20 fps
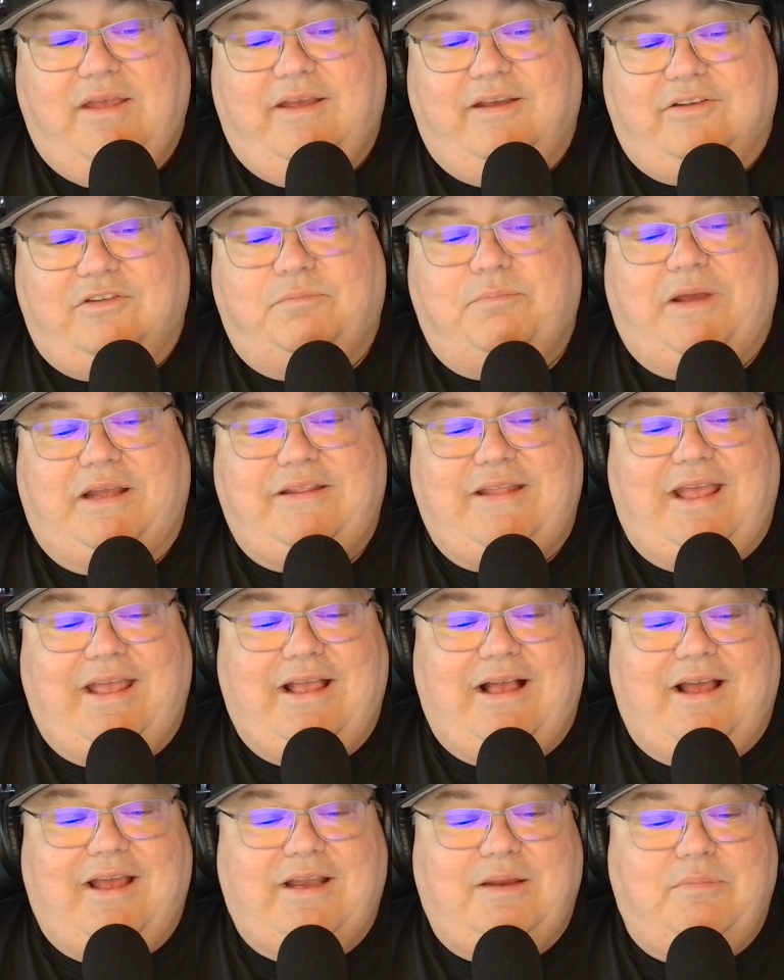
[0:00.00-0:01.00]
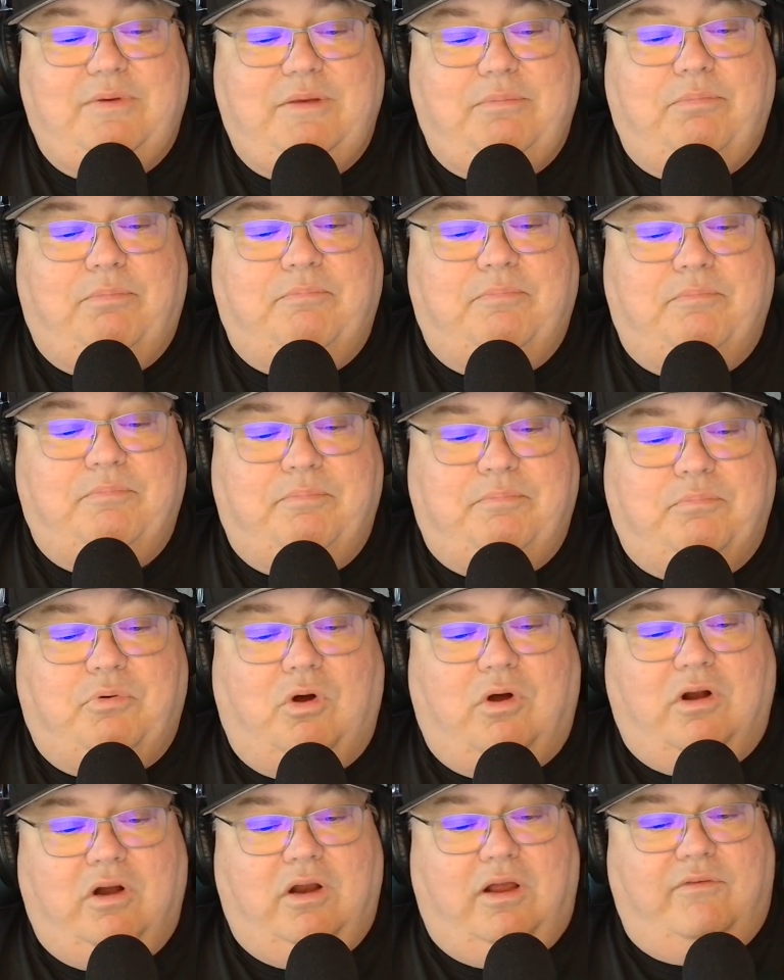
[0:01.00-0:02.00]
expect AI to be
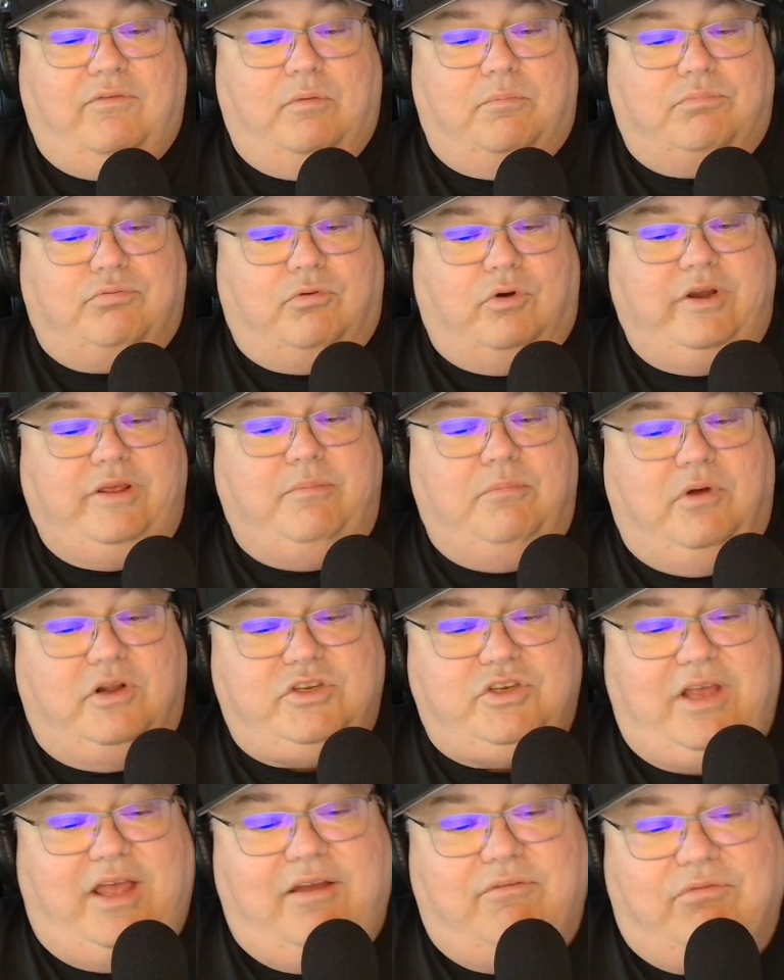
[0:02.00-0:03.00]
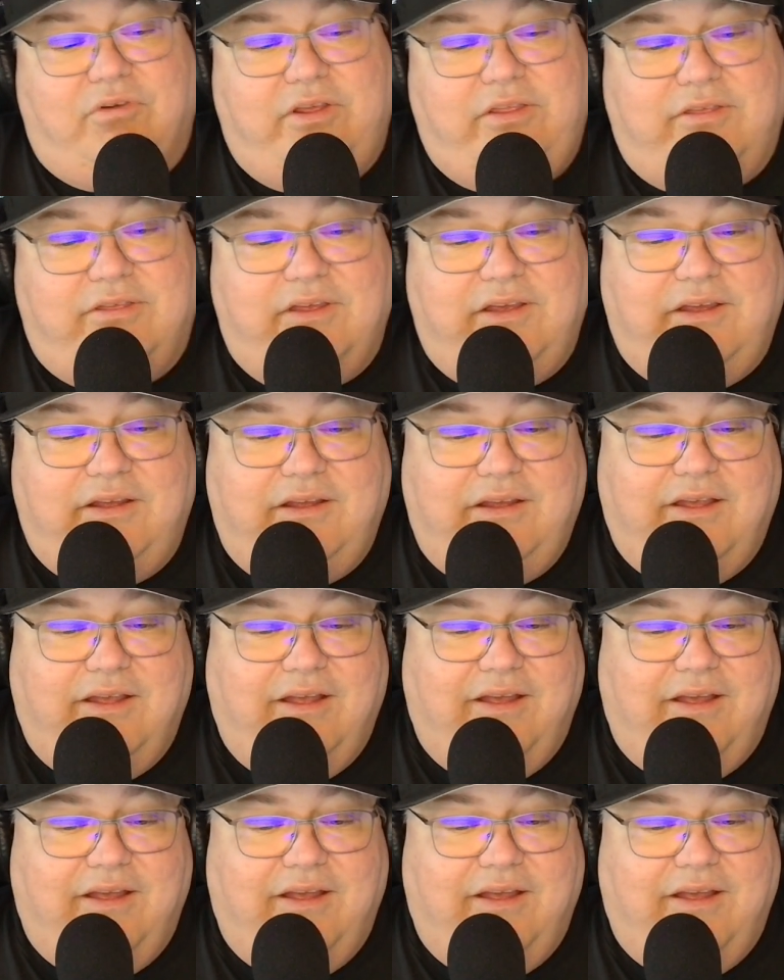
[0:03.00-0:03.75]
part of a pretty much everything,